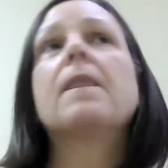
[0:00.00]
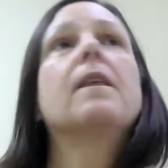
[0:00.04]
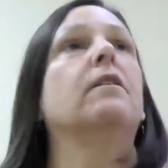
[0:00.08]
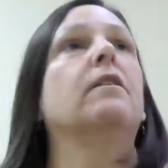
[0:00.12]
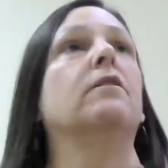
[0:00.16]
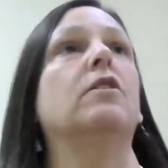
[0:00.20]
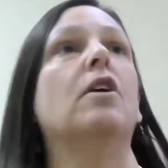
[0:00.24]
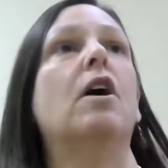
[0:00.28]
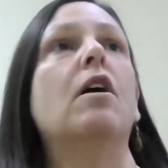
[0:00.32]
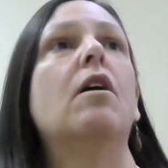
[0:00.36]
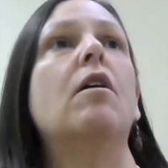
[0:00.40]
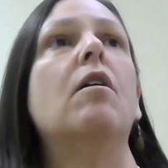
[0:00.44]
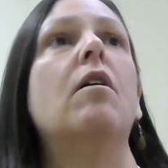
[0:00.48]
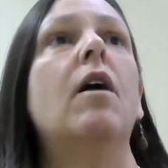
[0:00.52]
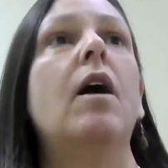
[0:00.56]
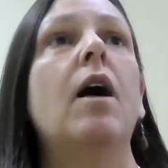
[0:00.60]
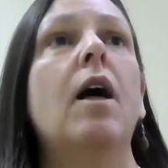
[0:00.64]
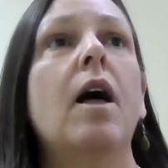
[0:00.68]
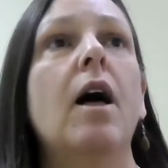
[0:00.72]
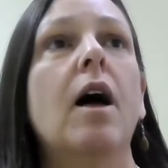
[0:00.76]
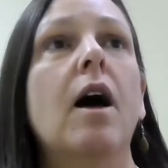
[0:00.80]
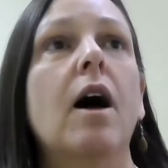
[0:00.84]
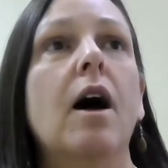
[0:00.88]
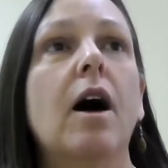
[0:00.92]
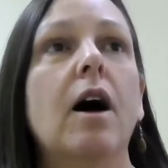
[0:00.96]
No,
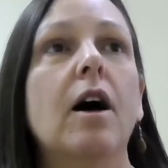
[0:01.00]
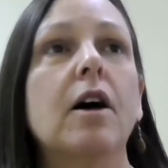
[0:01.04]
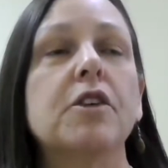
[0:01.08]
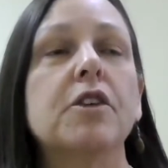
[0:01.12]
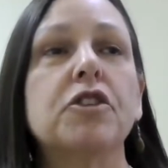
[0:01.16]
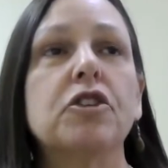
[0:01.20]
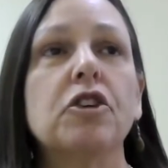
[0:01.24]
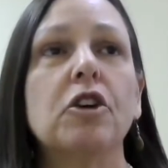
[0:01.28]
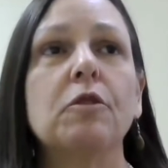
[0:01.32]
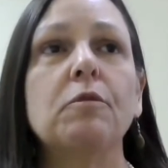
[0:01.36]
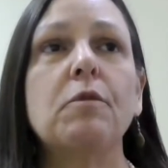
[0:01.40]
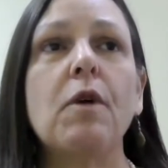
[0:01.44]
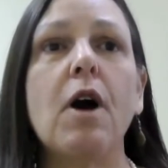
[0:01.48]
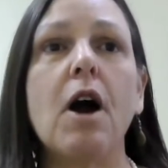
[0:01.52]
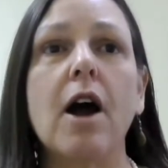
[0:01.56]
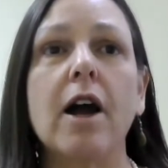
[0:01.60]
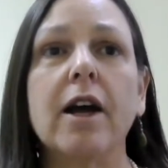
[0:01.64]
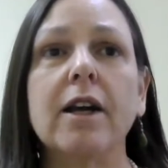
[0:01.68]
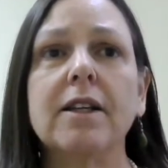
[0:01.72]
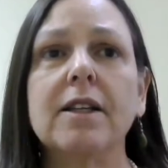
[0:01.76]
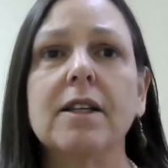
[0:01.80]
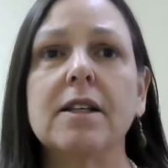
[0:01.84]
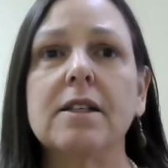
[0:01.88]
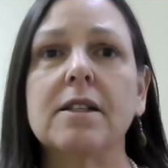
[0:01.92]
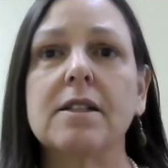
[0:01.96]
some
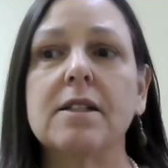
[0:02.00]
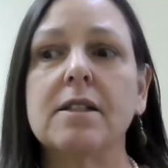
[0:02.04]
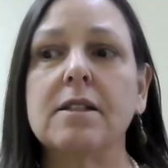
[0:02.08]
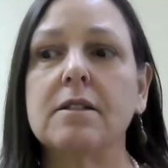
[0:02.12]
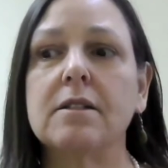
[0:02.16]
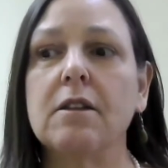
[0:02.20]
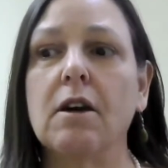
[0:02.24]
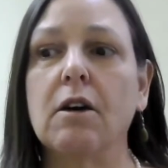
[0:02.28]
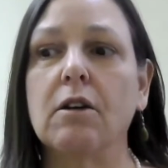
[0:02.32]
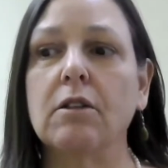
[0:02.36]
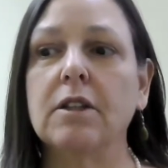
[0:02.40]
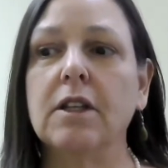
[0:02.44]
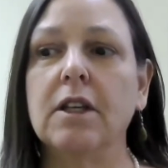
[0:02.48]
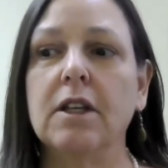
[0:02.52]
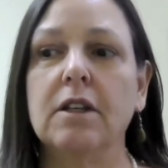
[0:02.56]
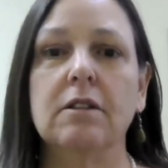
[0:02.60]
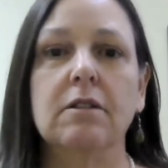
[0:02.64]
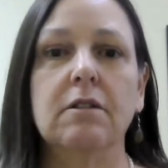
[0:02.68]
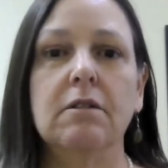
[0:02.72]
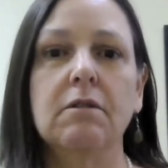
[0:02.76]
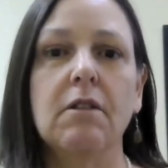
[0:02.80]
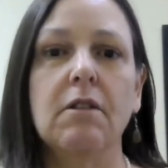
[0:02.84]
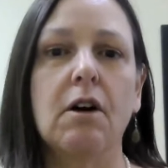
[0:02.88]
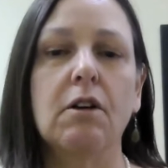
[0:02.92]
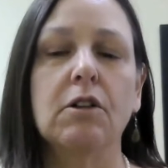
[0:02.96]
artists, no,
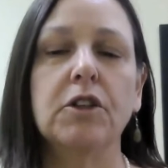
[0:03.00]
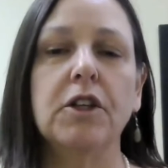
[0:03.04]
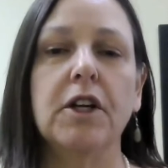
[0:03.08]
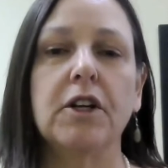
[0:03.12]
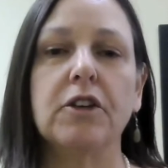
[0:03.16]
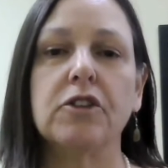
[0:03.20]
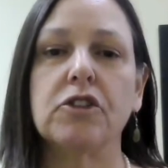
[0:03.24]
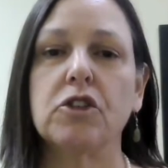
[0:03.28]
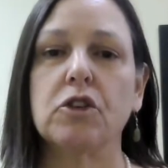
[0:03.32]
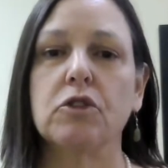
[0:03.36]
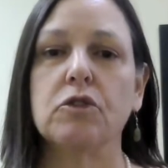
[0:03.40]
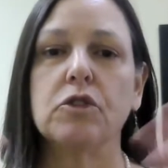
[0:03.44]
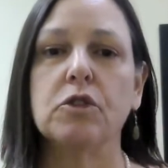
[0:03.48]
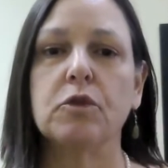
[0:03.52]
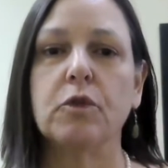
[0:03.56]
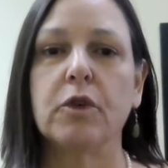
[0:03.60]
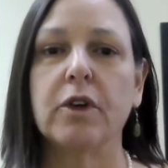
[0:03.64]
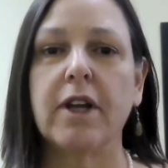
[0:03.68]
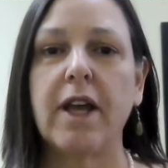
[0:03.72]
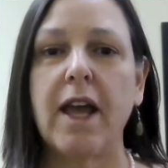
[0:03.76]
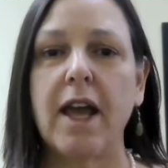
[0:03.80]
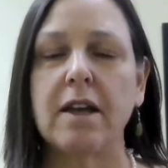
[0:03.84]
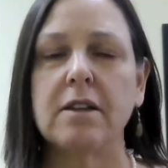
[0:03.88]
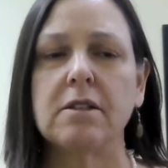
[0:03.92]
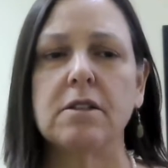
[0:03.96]
all their shows were
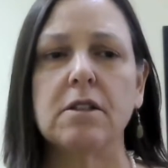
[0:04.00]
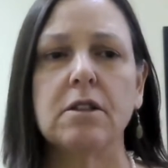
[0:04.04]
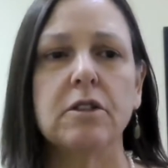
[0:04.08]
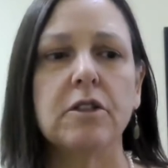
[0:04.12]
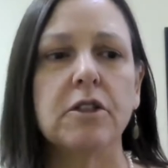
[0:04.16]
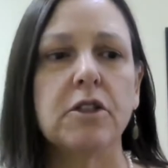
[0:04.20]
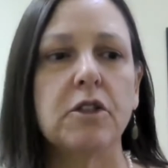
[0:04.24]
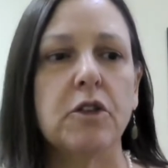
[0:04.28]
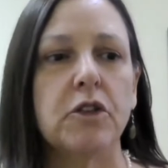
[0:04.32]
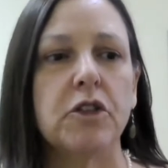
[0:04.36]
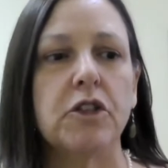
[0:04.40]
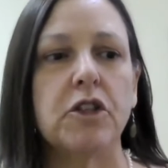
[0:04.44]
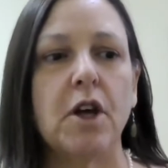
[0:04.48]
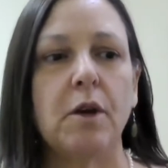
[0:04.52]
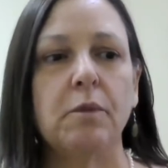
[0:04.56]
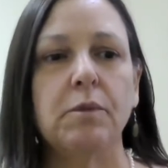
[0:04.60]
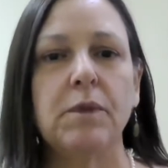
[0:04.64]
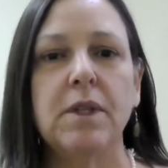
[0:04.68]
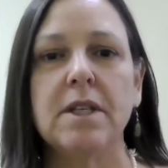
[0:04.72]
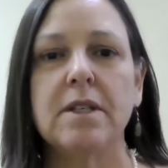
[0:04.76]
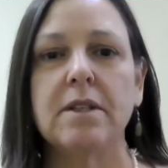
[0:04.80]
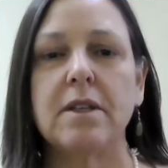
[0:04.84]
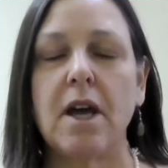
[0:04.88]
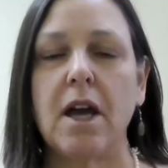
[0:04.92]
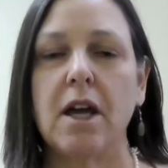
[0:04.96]
canceled, so some
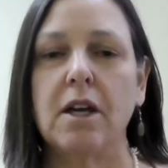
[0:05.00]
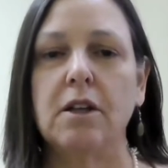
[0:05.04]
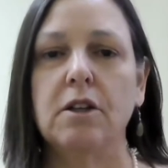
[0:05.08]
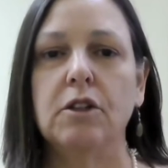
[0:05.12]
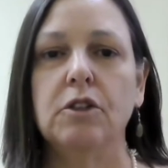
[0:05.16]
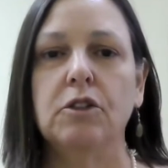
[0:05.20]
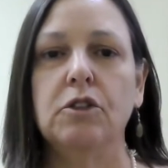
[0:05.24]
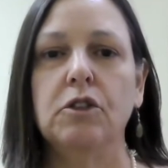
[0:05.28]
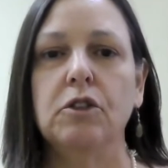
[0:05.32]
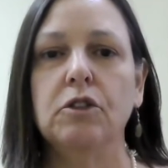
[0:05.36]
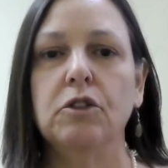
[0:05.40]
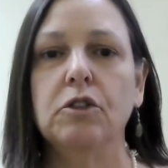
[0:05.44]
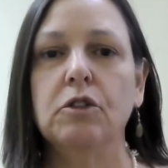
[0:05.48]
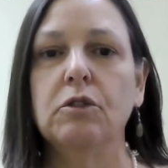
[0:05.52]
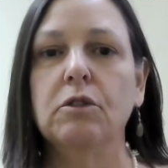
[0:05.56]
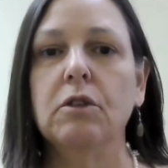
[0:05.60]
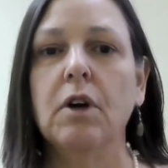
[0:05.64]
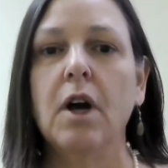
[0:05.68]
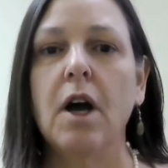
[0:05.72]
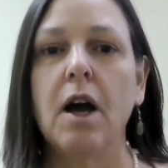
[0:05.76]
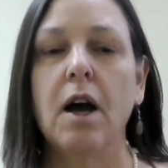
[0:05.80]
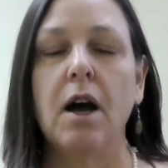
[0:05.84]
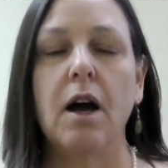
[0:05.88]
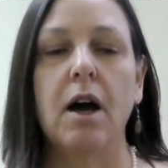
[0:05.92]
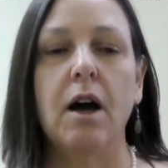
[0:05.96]
decided to do
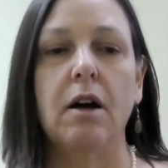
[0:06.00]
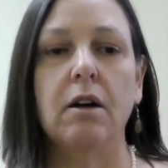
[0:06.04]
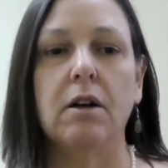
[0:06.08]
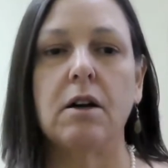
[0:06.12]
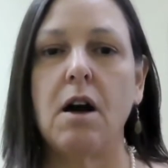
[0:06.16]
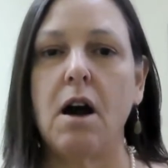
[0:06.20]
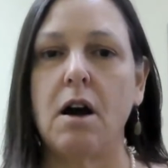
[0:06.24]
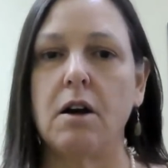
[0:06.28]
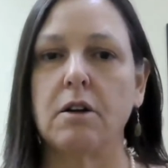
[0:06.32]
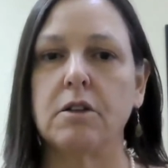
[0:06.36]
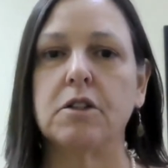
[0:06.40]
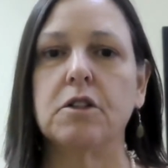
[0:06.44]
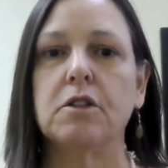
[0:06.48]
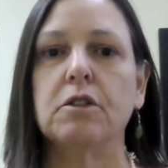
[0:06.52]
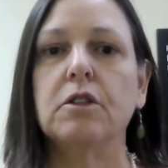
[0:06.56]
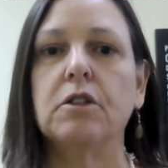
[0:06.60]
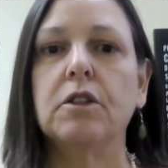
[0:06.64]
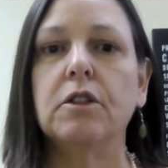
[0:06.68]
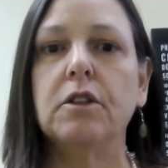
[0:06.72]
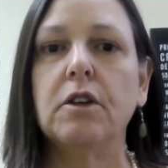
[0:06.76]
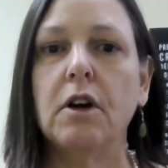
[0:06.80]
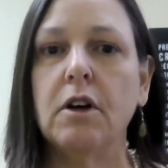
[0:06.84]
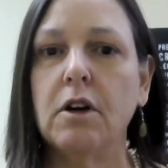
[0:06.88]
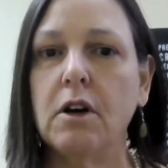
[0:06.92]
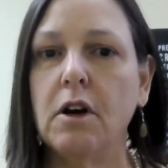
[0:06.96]
a
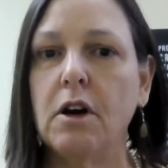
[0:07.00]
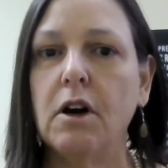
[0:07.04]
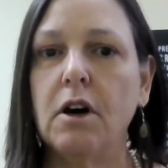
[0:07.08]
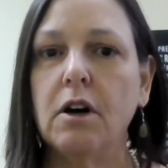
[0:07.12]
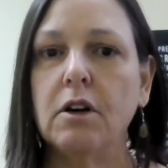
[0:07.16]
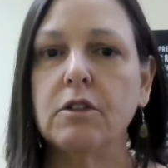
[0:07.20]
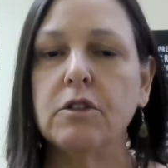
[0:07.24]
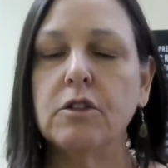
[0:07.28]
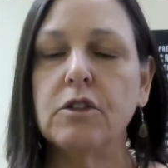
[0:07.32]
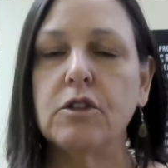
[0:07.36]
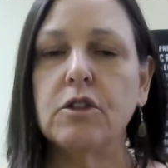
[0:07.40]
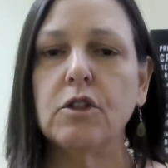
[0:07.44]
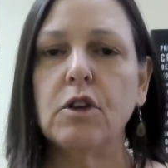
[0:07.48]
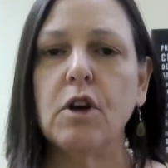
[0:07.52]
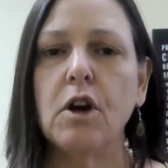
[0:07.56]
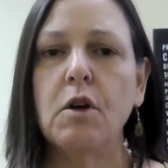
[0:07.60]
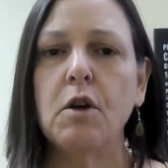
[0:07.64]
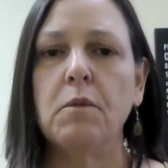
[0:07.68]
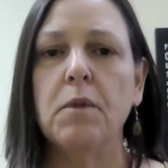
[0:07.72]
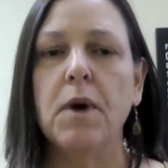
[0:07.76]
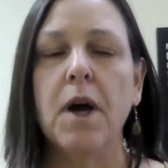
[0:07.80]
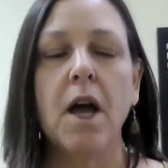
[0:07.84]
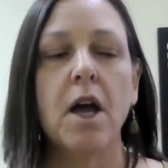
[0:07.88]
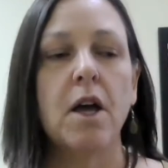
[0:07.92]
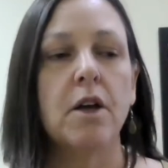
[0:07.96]
concert on
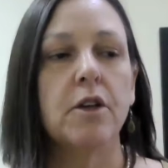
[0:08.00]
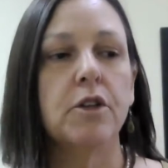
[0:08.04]
Zoom.